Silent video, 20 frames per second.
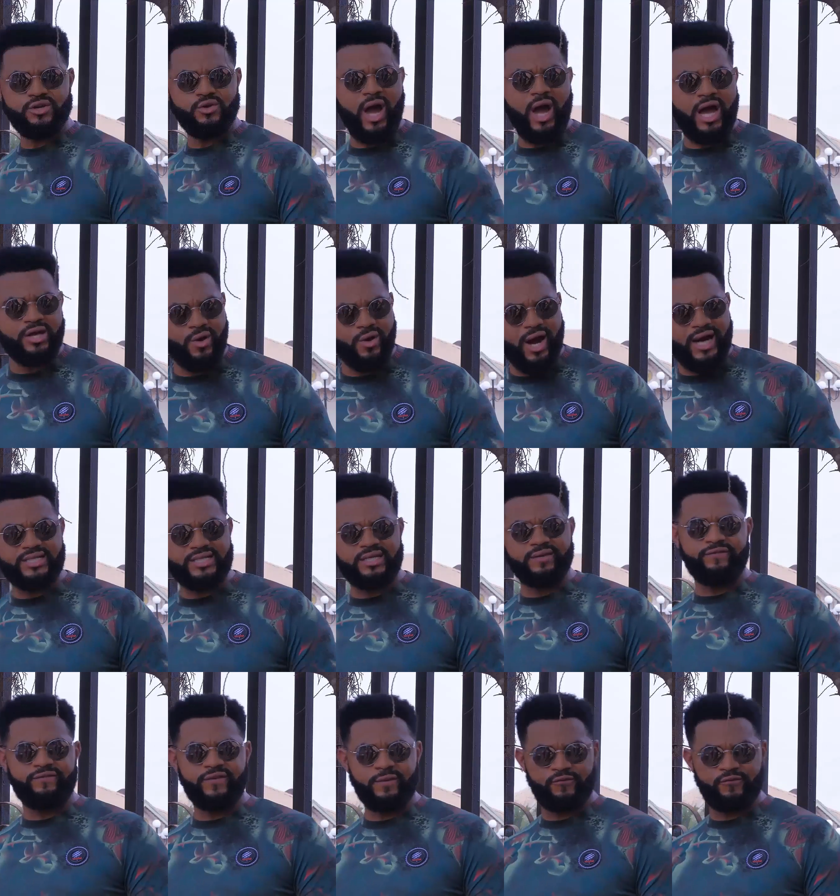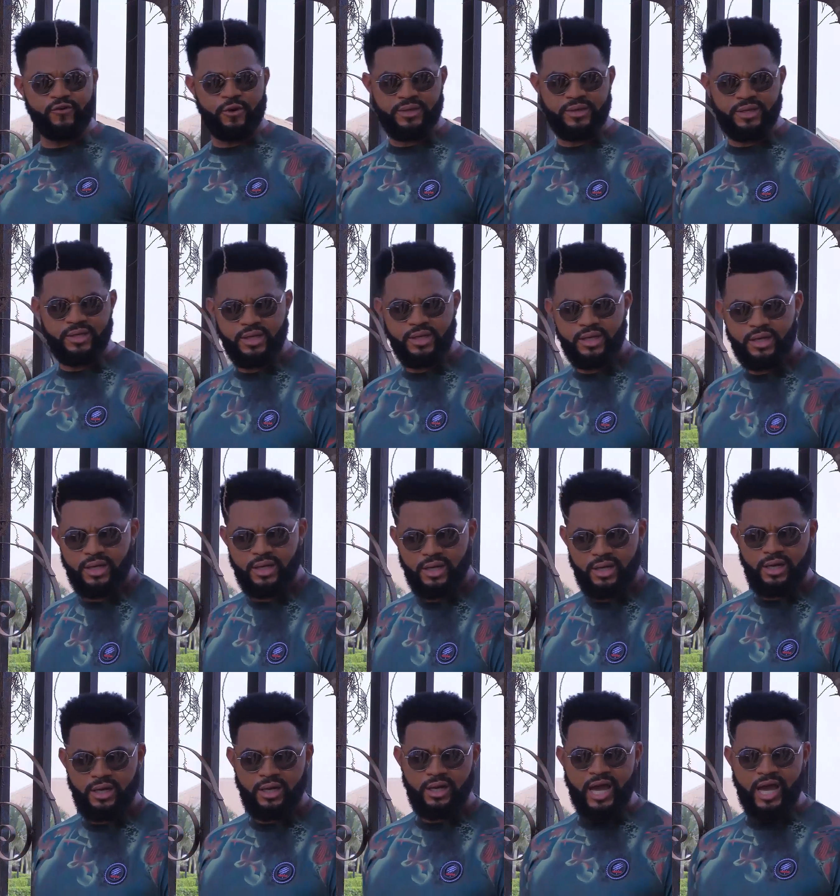you acting thin for
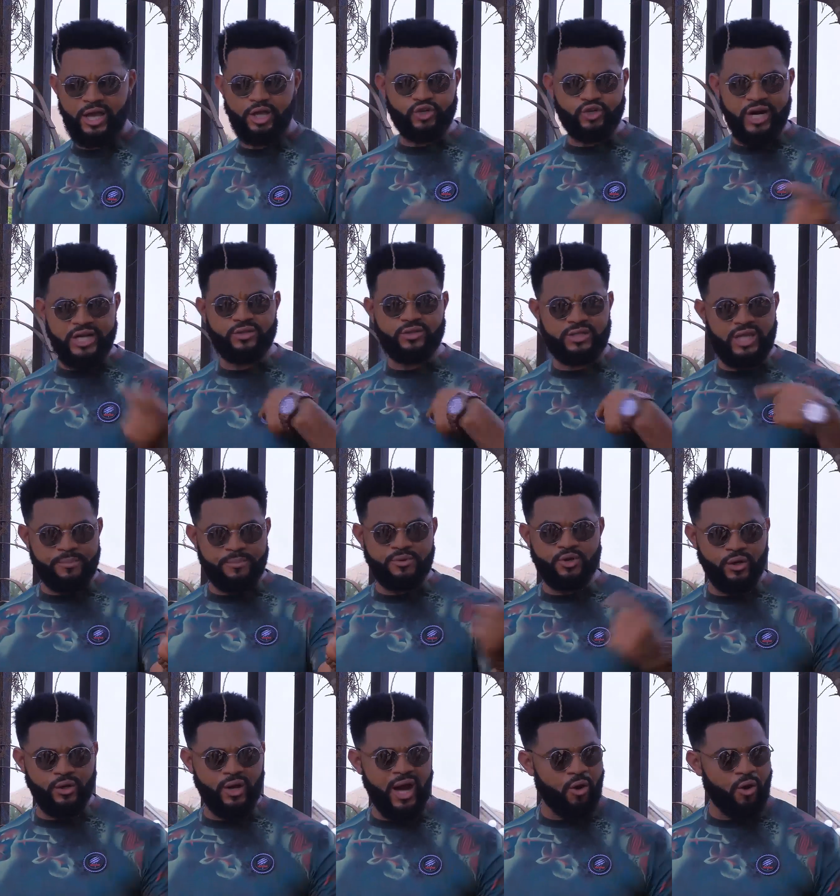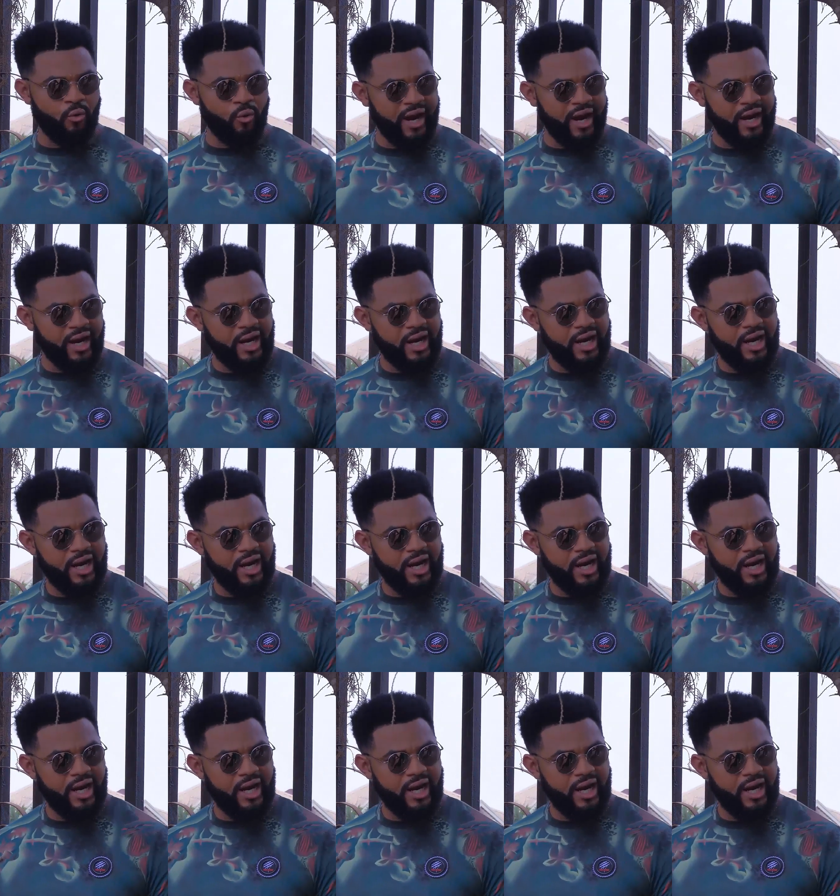me? Are you trying to tell me you're not aware?